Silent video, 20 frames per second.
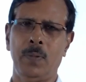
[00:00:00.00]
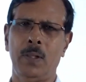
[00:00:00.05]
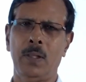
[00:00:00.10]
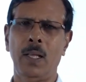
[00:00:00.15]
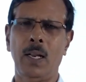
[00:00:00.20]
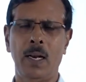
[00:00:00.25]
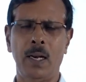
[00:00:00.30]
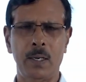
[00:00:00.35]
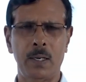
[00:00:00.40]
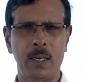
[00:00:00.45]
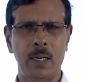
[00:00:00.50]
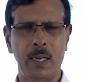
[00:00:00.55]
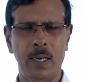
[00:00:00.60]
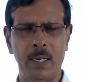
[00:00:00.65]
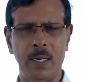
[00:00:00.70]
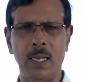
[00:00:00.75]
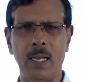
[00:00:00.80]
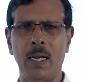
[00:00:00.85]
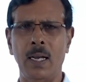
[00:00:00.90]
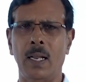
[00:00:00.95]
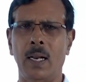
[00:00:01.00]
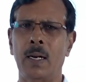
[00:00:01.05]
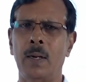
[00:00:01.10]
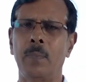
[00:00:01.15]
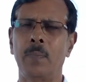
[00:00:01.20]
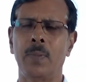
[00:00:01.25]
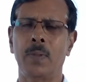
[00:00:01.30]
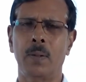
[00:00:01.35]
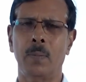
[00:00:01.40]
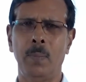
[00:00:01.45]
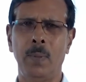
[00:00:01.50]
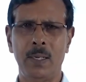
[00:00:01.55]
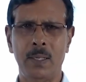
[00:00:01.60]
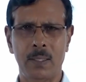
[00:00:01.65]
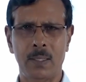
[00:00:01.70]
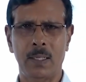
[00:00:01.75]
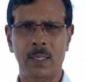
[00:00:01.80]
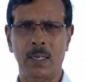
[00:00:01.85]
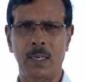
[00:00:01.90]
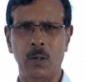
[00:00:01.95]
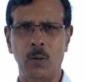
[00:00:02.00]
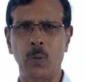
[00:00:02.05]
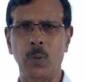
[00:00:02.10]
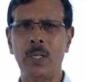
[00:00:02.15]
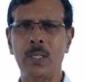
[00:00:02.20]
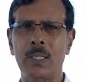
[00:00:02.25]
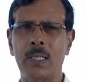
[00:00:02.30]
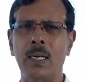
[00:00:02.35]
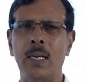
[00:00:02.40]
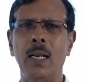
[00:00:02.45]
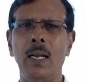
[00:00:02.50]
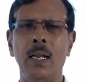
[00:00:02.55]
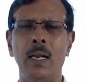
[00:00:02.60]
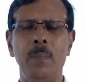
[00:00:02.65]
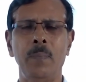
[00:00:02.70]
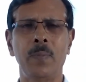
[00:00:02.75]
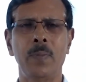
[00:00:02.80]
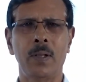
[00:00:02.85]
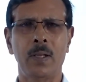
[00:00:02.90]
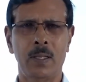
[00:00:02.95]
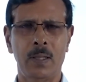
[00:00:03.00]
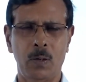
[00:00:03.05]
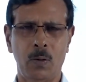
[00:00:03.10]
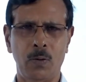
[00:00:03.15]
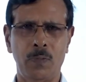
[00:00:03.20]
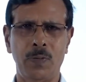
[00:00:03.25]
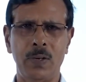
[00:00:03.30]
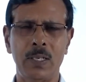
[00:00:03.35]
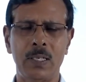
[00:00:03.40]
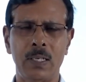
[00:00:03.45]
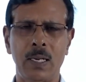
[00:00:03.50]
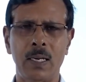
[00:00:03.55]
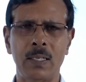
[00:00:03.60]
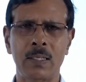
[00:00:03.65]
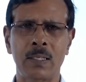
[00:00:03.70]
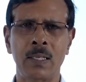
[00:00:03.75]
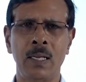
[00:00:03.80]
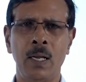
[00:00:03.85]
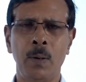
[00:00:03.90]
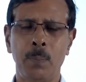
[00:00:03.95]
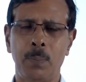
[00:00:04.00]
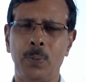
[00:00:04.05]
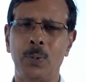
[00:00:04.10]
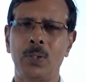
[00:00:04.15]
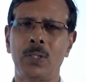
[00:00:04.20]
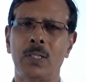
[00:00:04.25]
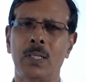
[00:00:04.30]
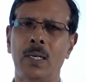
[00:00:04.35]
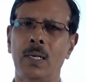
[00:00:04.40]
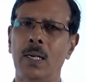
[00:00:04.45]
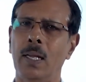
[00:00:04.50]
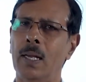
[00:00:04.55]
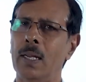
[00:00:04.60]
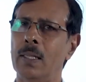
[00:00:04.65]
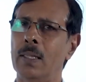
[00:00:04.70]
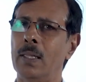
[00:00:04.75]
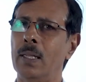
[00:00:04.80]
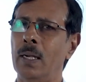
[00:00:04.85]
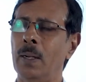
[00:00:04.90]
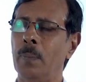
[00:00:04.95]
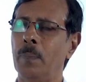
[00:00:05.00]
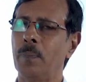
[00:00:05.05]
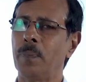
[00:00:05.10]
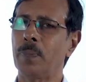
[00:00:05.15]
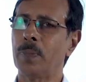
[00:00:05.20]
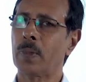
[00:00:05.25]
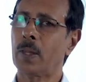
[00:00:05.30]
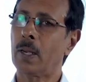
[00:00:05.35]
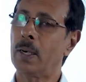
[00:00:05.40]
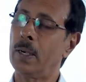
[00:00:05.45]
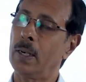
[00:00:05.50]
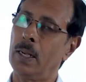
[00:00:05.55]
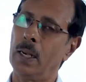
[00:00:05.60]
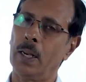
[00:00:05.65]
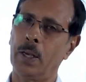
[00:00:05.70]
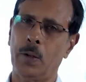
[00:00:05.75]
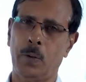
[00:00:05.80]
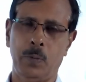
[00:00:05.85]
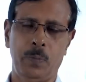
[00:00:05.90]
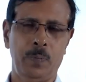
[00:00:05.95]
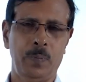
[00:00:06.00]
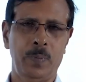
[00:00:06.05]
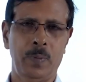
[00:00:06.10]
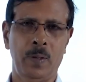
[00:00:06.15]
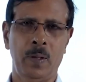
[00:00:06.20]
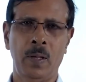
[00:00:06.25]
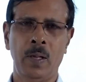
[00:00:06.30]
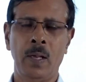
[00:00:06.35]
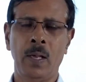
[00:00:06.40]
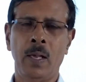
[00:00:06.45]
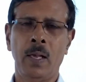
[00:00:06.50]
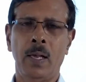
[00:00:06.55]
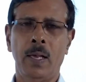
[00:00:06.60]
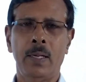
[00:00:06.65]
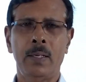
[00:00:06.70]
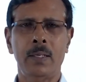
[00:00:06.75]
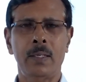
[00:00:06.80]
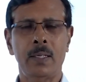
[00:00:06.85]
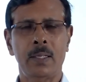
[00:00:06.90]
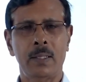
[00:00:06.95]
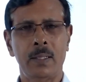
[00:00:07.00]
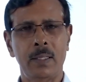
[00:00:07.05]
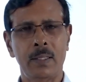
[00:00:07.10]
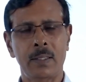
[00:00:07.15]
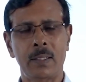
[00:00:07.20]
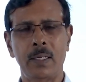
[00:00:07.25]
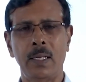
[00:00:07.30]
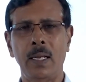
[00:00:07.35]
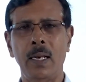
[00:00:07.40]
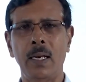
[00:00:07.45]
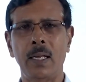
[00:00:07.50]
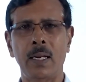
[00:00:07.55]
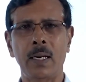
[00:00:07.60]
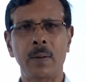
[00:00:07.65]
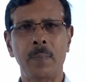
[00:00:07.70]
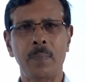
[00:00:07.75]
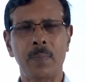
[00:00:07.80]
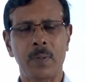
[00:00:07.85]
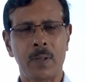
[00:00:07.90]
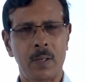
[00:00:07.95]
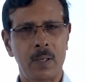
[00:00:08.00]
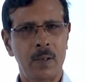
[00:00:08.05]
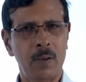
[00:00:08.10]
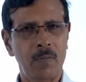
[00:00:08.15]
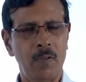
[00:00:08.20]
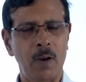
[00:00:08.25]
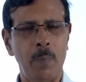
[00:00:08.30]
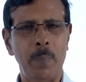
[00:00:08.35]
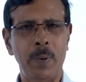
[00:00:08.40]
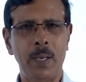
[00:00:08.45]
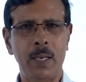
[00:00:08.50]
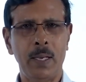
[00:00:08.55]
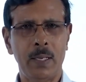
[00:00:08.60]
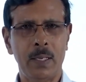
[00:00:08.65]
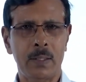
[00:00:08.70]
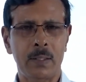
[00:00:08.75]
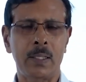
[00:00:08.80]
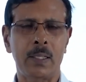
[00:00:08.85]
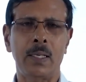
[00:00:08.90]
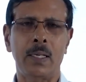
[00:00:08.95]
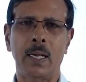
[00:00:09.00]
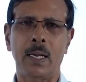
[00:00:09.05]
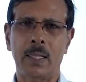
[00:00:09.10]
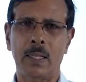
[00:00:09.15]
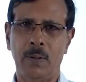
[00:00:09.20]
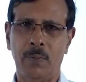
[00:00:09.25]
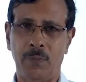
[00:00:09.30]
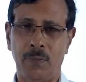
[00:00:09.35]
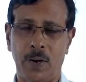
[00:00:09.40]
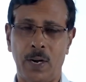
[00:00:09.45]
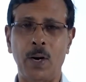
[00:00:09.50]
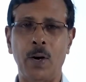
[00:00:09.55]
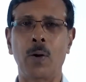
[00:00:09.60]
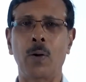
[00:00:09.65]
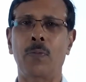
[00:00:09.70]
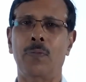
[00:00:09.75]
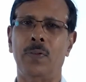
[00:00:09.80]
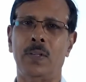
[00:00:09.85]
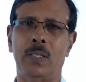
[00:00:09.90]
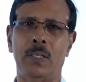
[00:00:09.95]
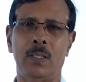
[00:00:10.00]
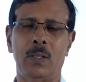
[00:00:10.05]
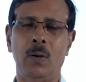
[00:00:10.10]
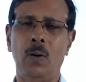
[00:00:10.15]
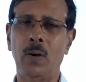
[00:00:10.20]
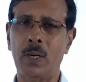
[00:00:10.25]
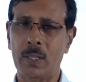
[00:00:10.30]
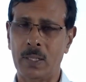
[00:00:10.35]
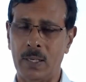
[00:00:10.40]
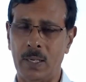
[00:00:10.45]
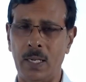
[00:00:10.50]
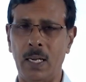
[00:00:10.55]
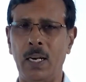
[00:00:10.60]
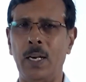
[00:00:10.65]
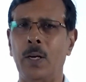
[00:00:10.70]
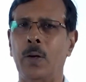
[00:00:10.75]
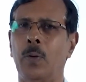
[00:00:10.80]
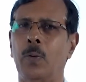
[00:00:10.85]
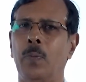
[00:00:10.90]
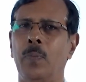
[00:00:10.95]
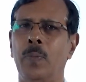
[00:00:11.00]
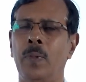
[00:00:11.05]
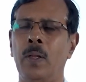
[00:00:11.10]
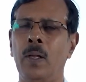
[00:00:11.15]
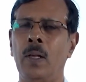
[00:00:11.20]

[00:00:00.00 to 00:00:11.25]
There are a dealer, means who is a dealer? The officials posted at the dealing room. And this dealer will be sitting at the front office or the dealing room.